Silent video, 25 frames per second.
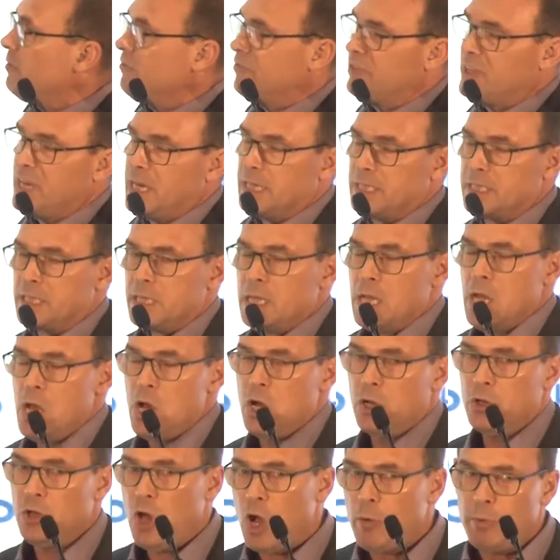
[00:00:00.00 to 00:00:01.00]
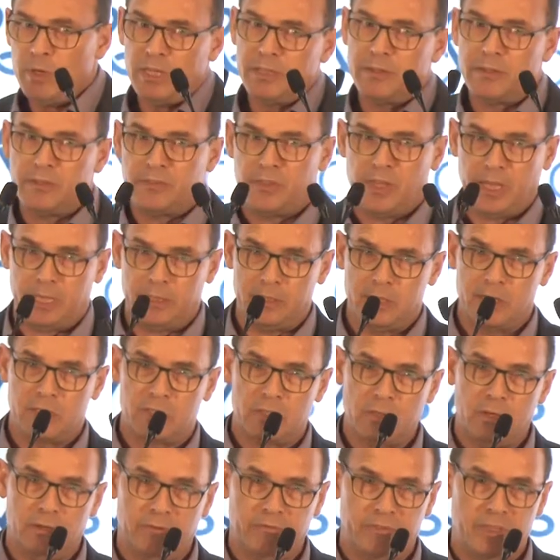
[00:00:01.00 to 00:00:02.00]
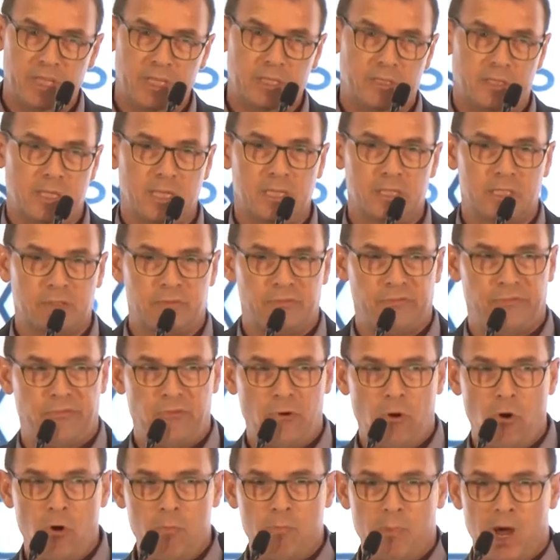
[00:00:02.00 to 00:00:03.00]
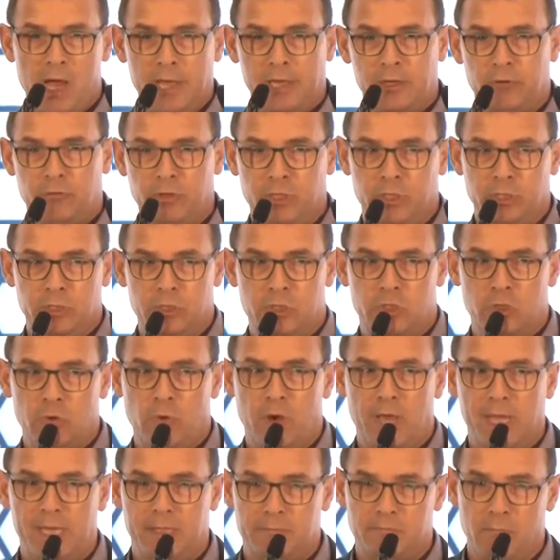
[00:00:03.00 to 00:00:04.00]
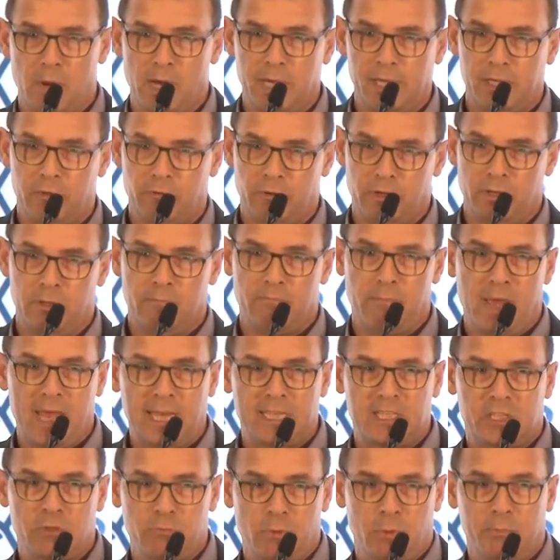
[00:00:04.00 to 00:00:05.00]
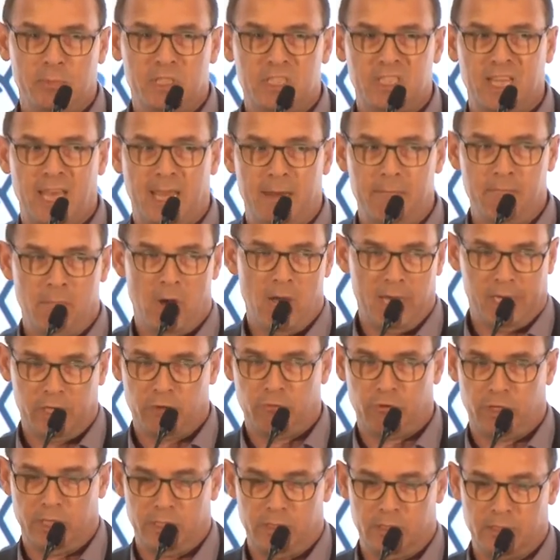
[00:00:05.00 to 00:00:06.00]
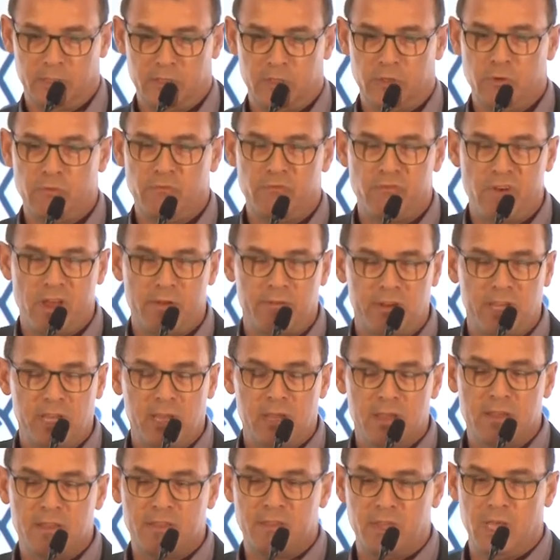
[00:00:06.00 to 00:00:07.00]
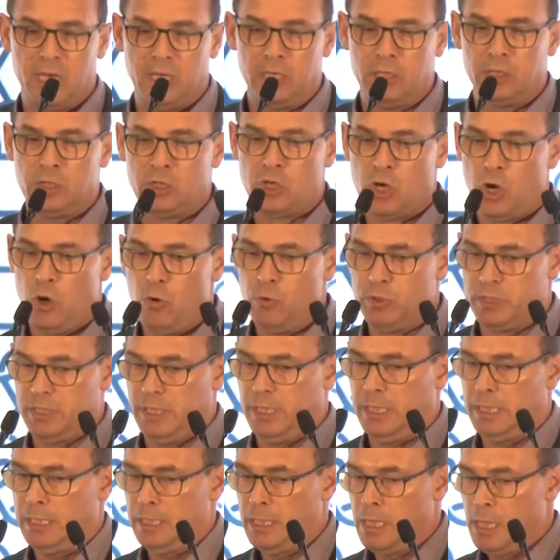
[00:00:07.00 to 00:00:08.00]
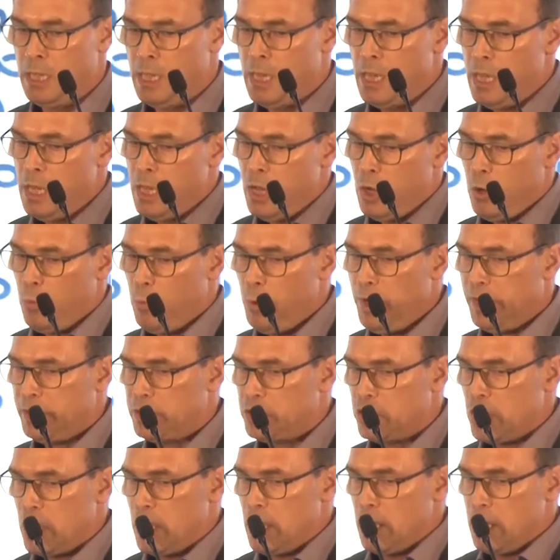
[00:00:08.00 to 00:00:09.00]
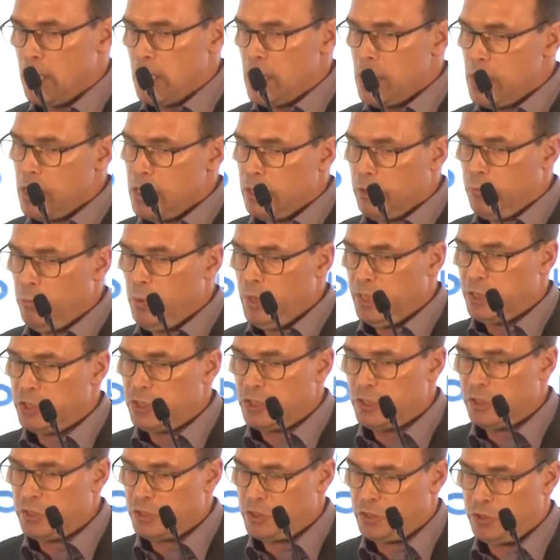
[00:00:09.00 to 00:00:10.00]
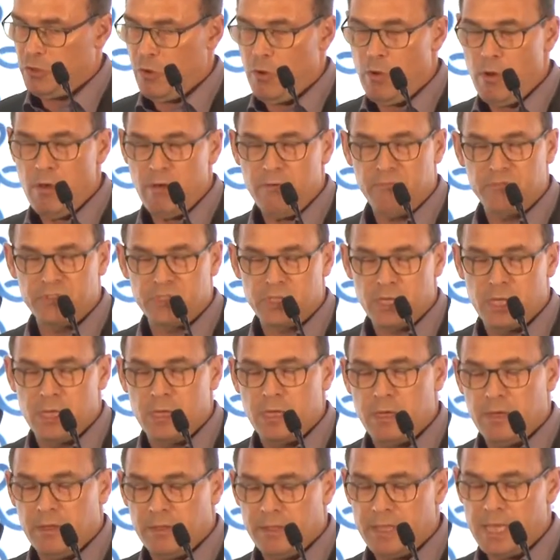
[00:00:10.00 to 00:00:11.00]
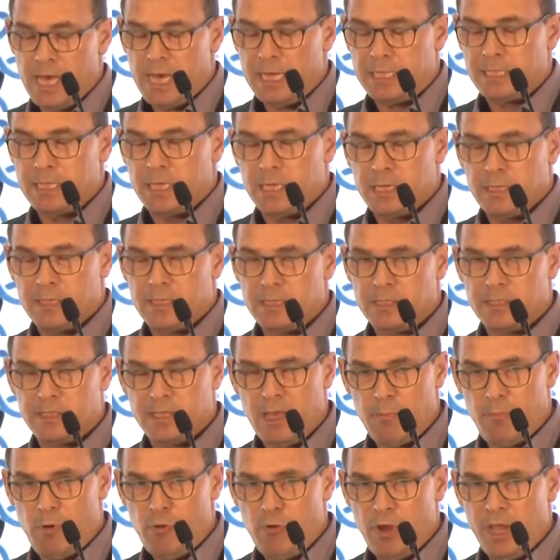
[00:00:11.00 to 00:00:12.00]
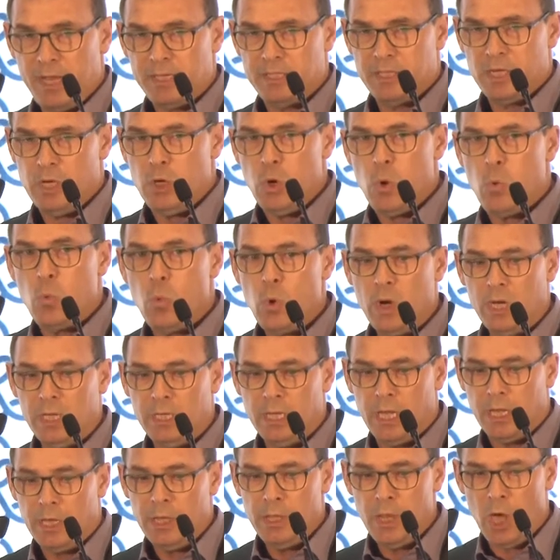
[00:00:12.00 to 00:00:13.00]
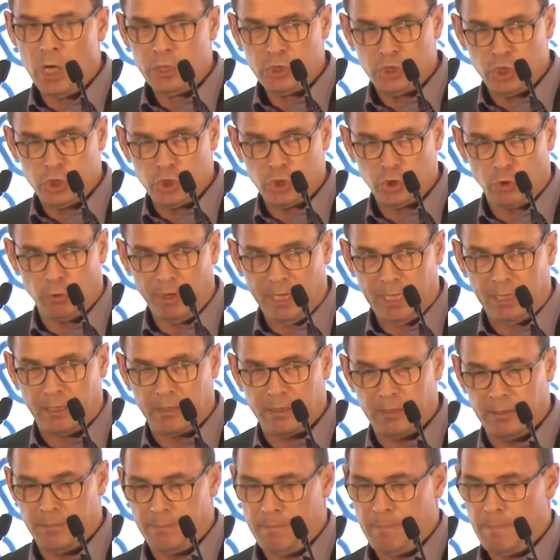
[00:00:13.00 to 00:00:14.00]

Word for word: of that. Normally the thickness of this is 4 micron to 8 micron, maximum 10 micron. So very thin coating which, which serves that the separator will not shrink.